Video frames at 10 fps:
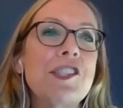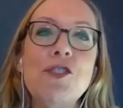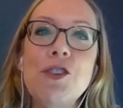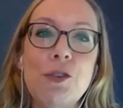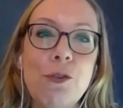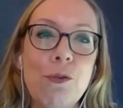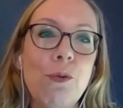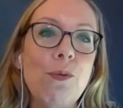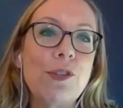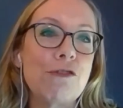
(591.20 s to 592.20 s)
This
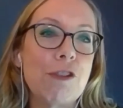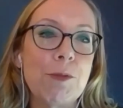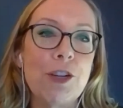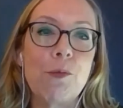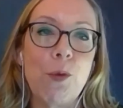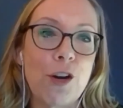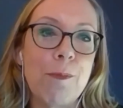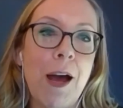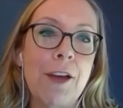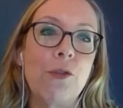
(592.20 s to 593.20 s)
new distributed
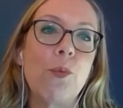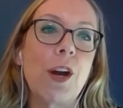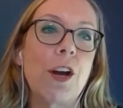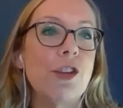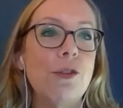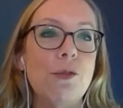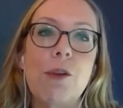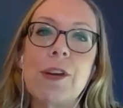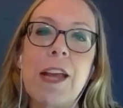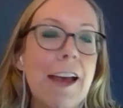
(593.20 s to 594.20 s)
work model where you
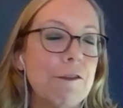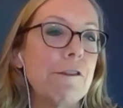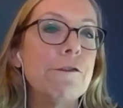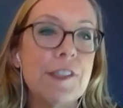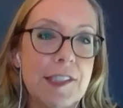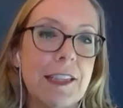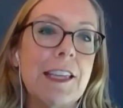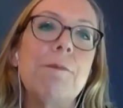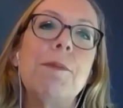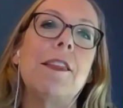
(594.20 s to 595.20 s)
don't have to
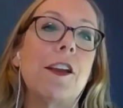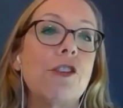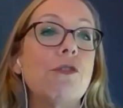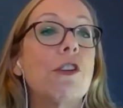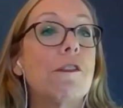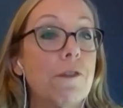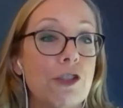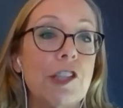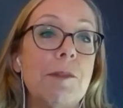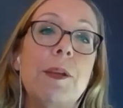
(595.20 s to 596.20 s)
physically be there, you could
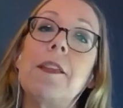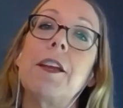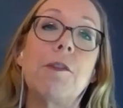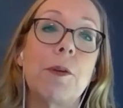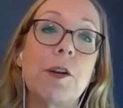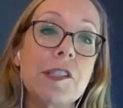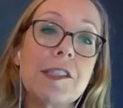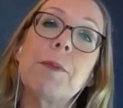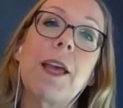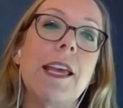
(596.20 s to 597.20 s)
virtually be there and
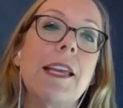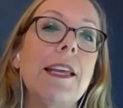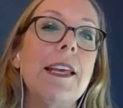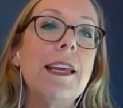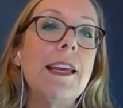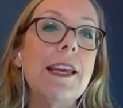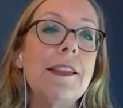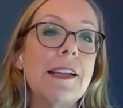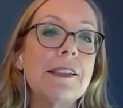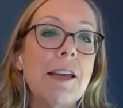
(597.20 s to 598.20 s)
participate in
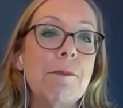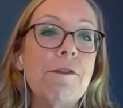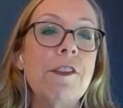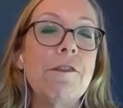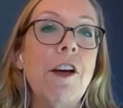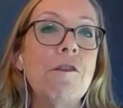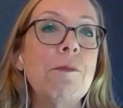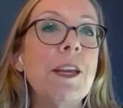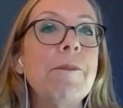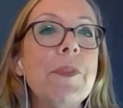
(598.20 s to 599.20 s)
that type of
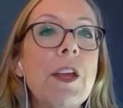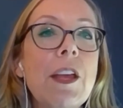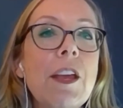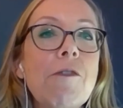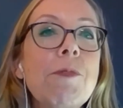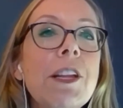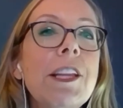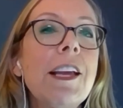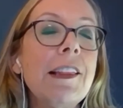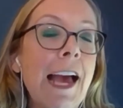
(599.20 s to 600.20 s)
involvement,
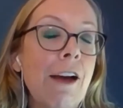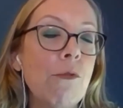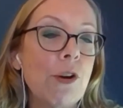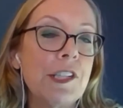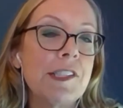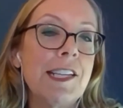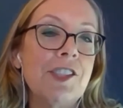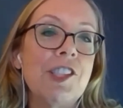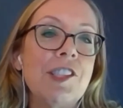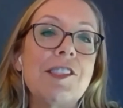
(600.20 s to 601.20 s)
really allow
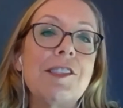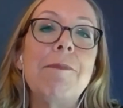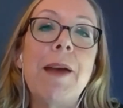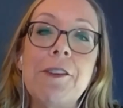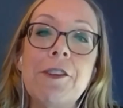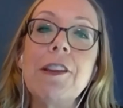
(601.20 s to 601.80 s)
organizations to better